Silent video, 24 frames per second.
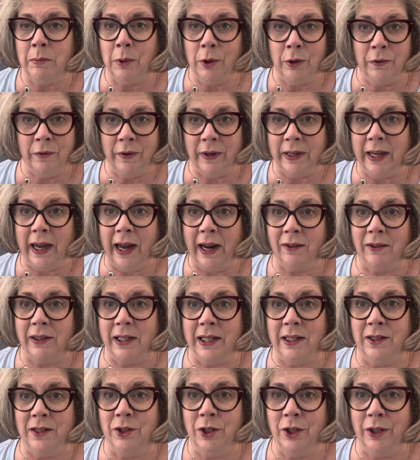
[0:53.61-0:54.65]
moving out
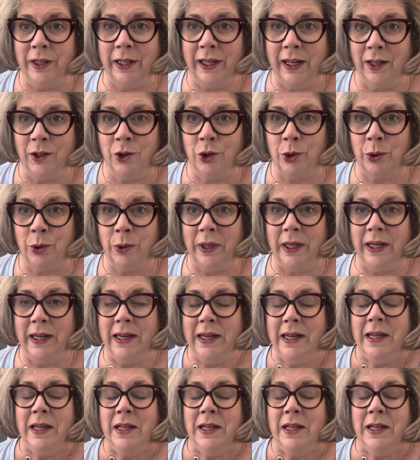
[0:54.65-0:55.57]
into the country.